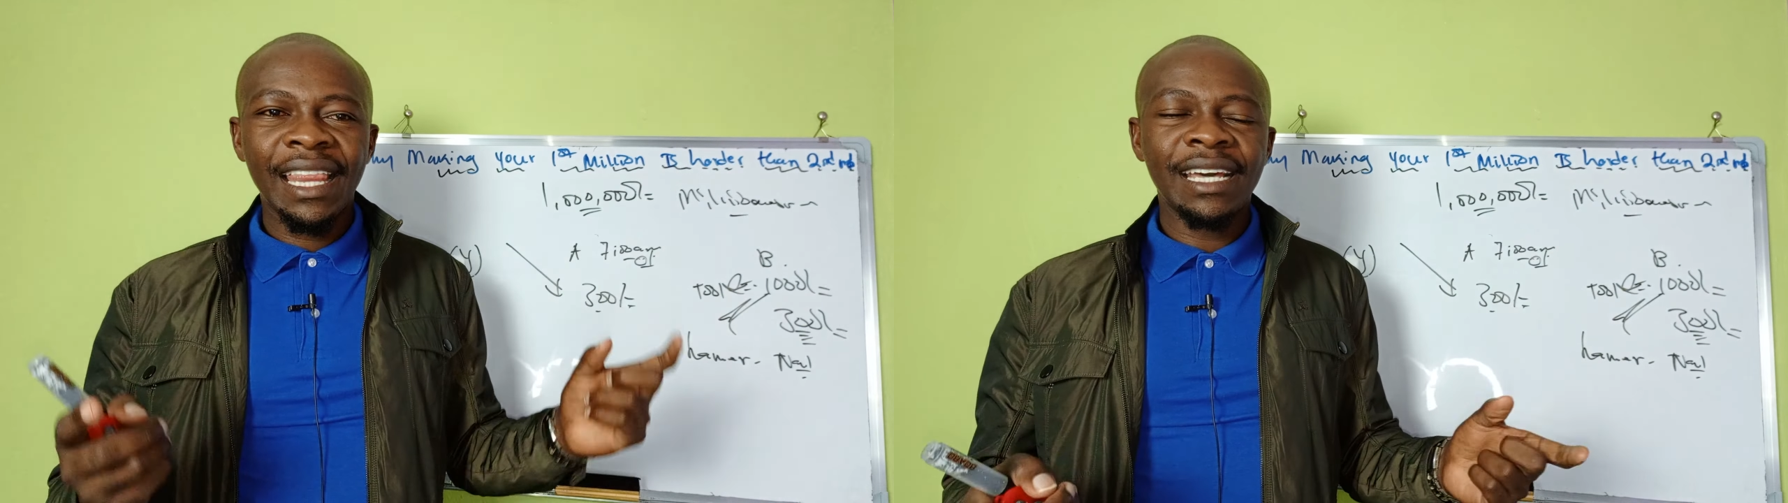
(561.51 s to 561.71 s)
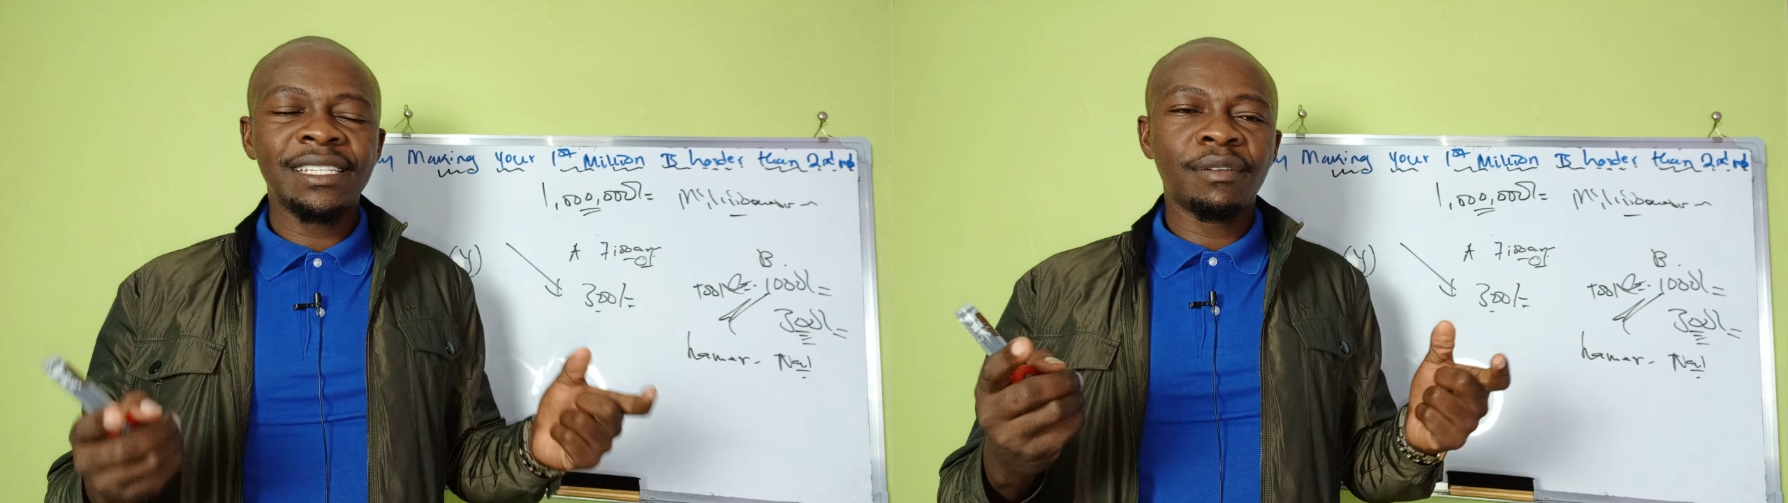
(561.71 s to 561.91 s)

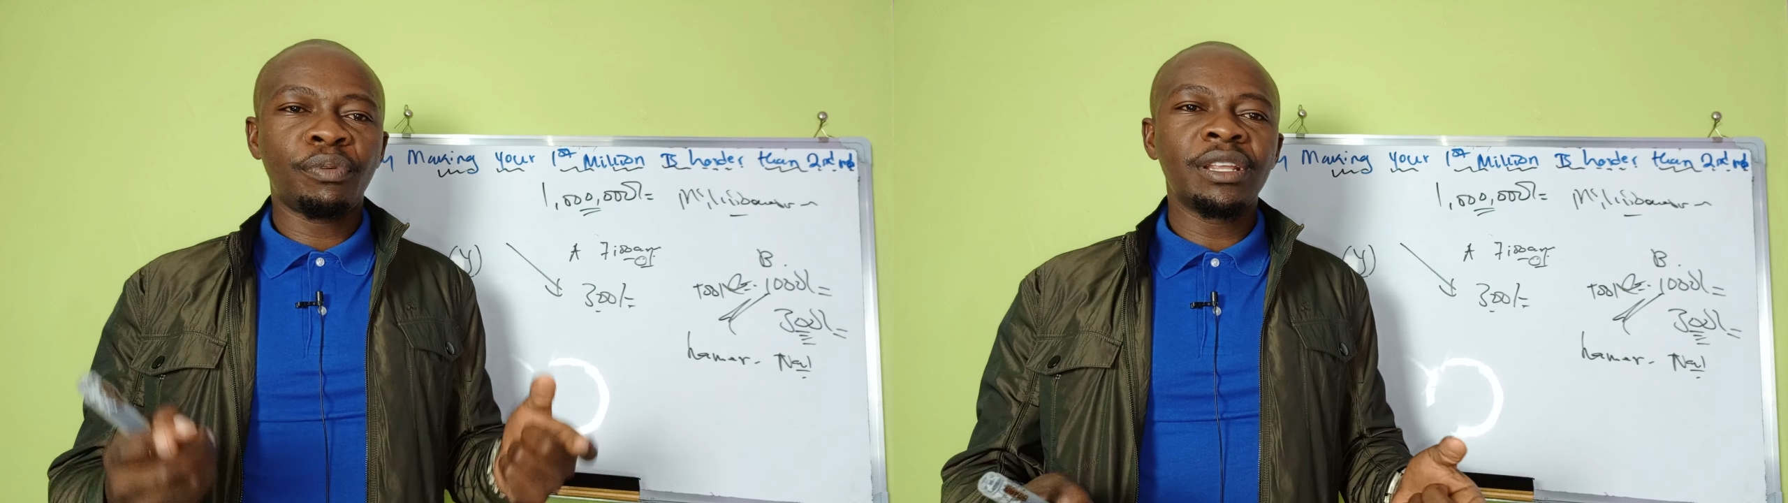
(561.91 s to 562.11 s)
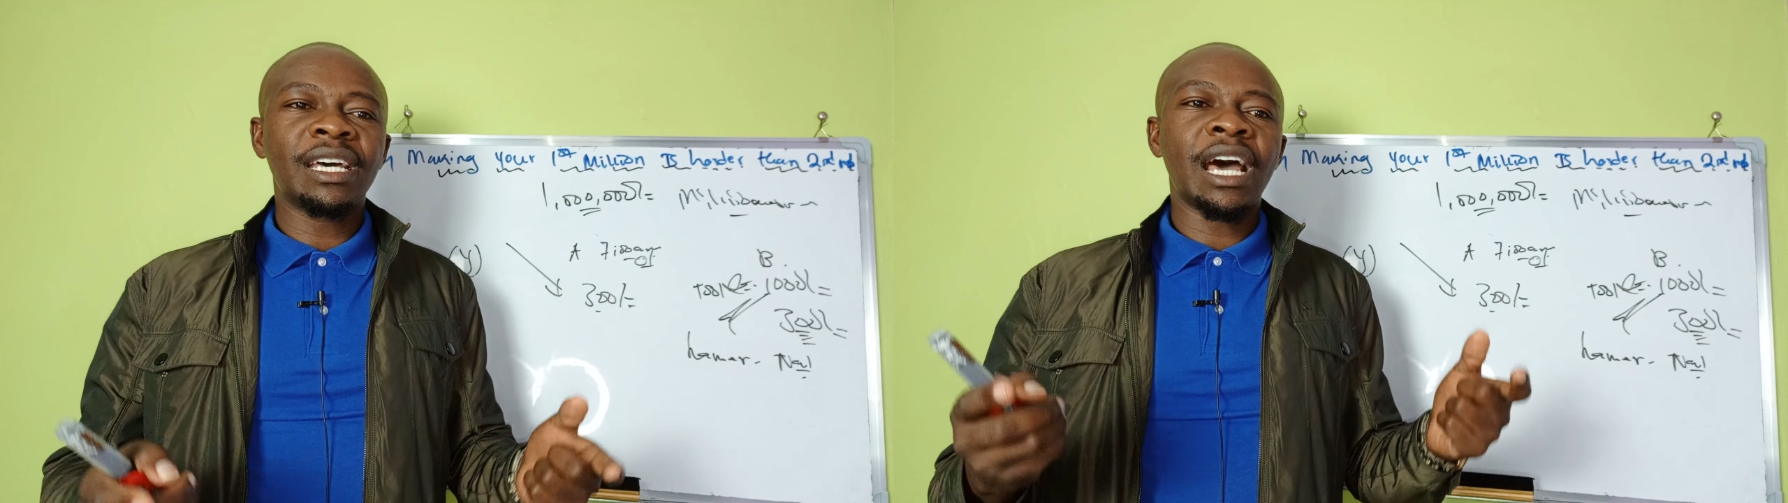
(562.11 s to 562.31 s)
That is the
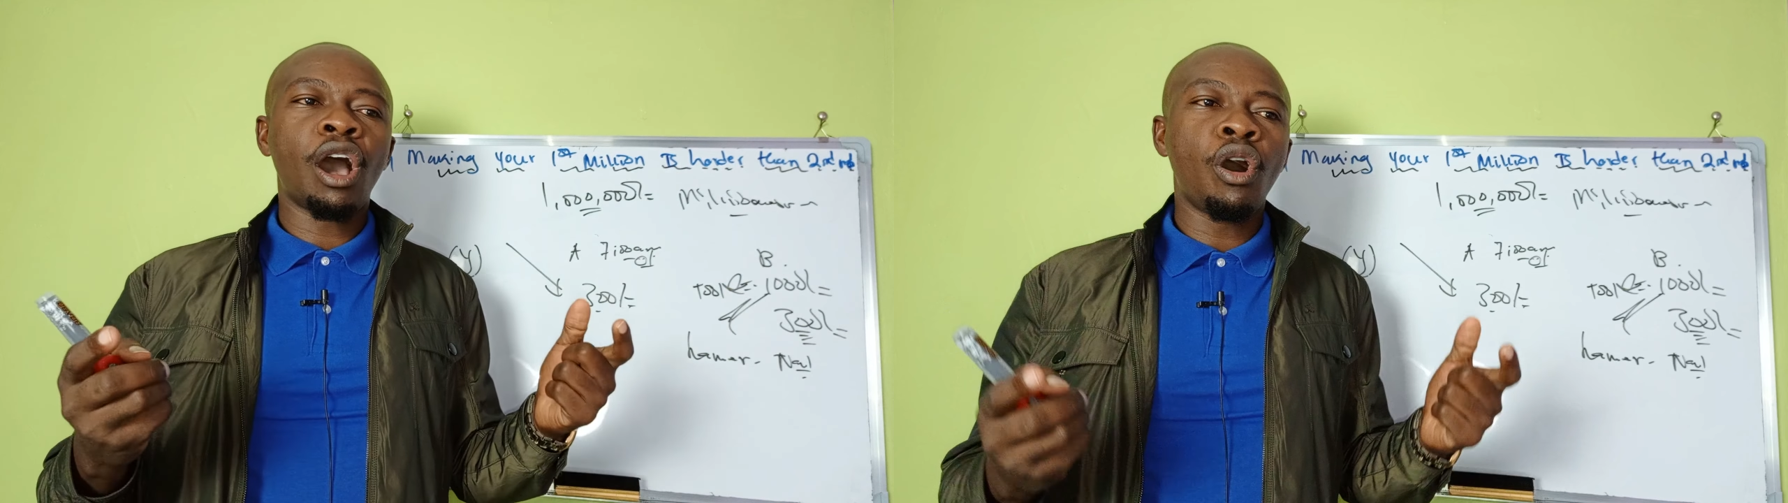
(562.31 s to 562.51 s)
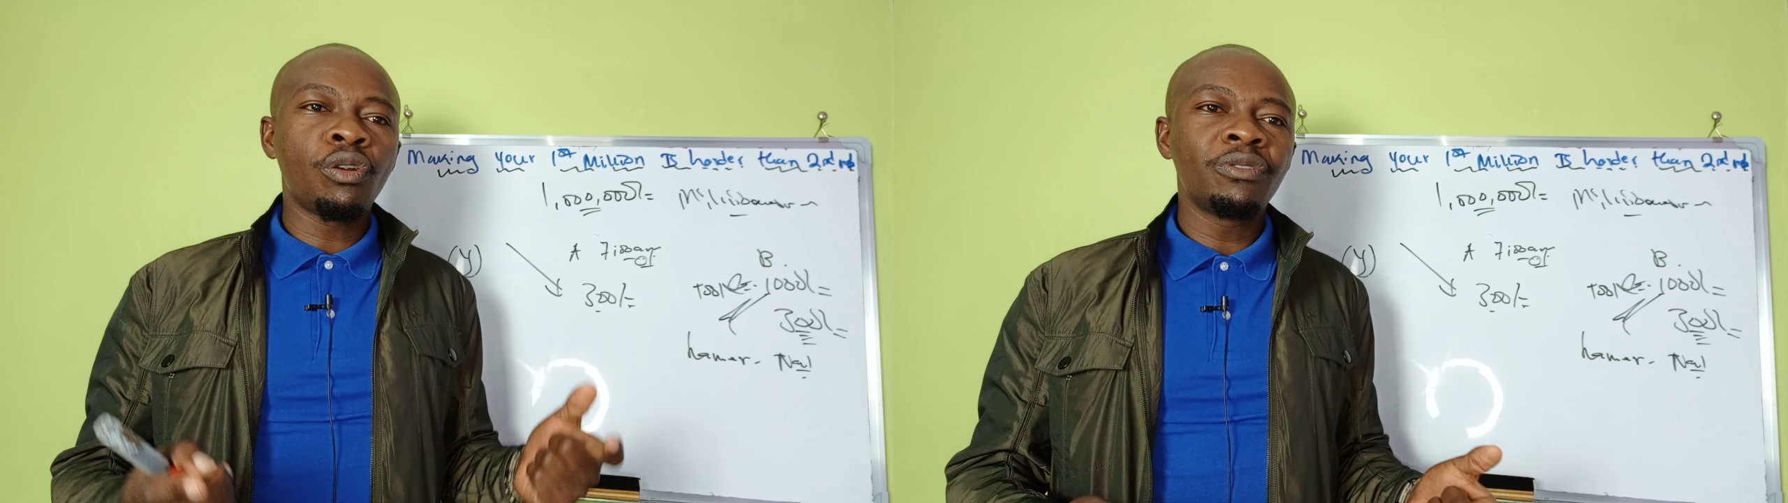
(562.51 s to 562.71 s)
point that I
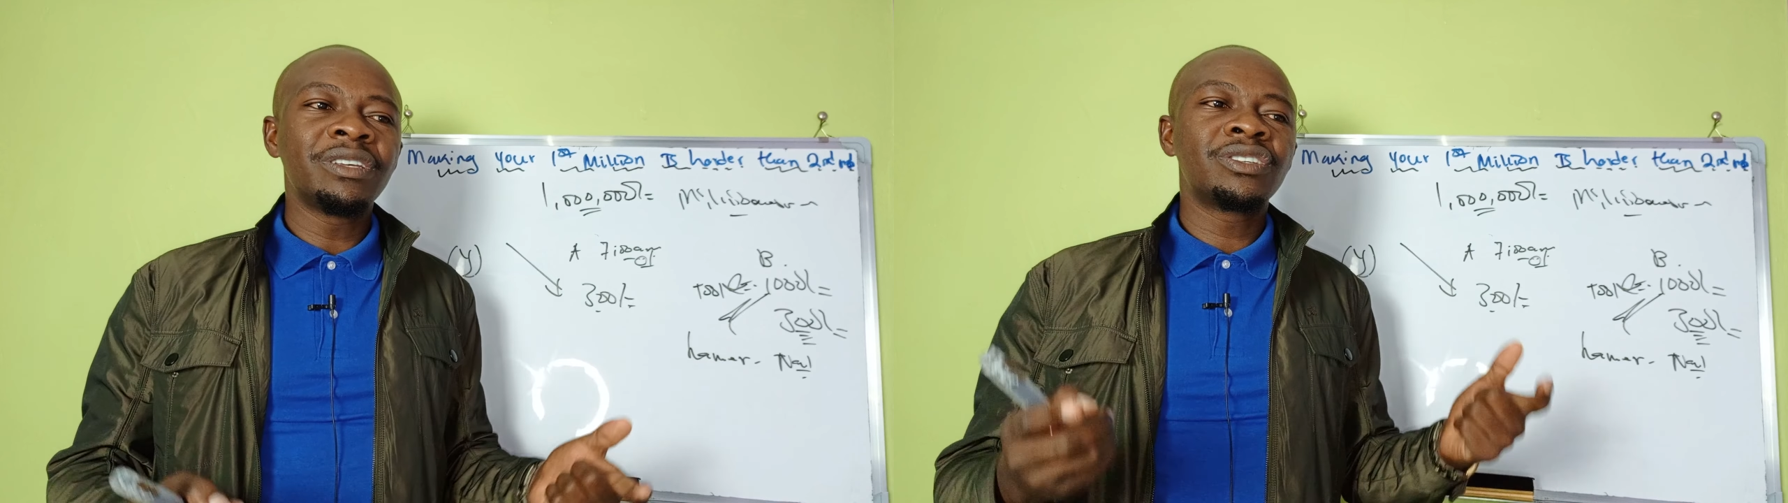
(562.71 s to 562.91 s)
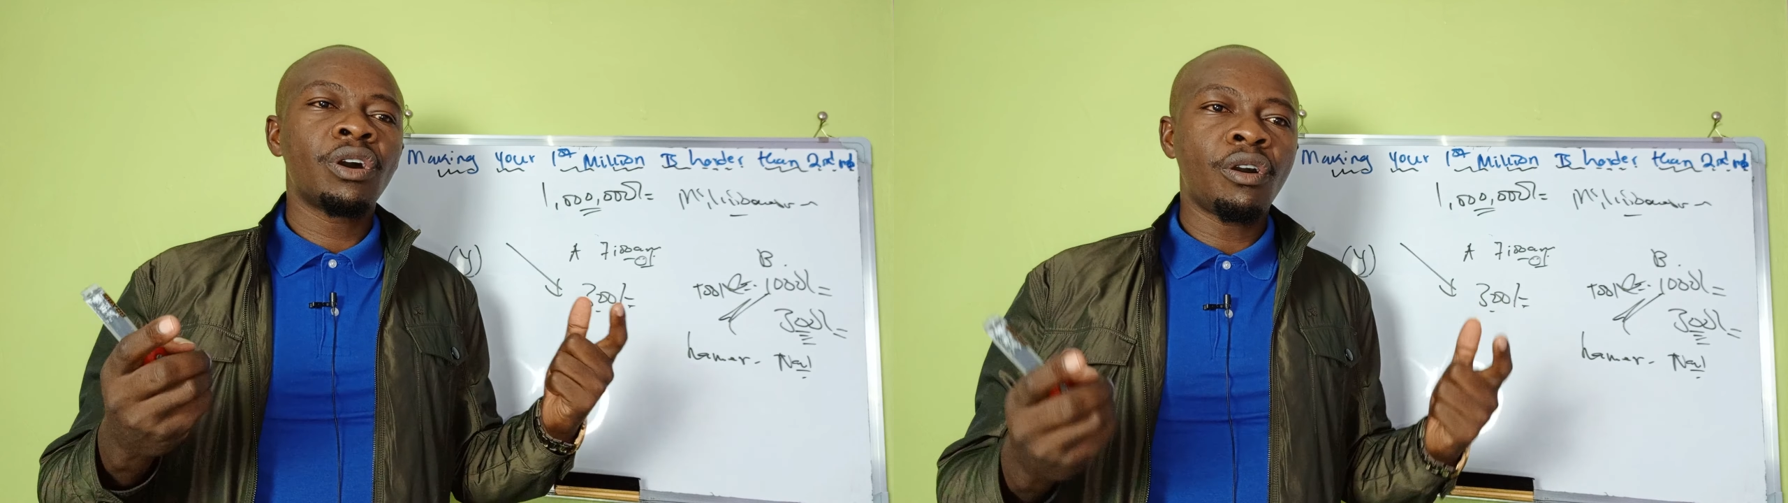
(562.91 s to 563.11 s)
always,